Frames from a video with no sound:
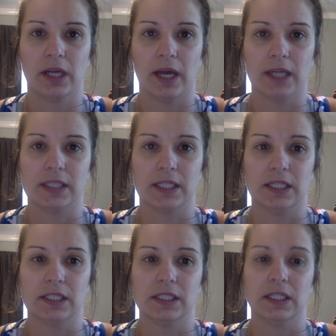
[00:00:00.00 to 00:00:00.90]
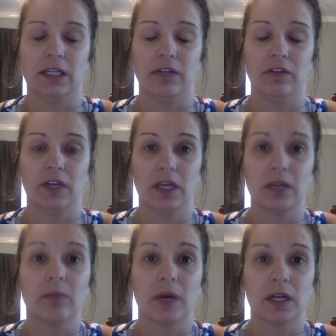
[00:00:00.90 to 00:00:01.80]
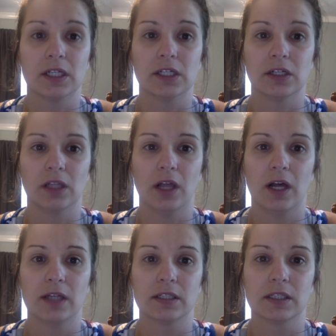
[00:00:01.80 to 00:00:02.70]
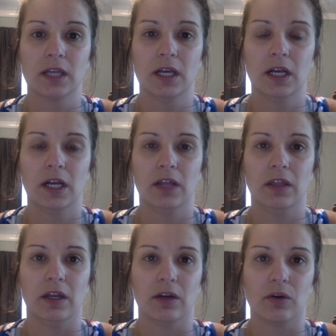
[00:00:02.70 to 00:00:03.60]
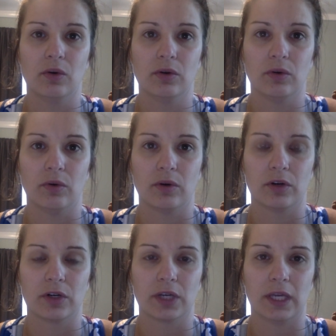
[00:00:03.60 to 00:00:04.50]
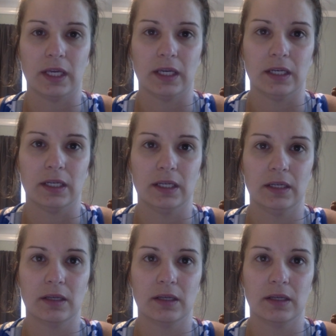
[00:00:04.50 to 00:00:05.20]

has a significant monetary loss, then a court order can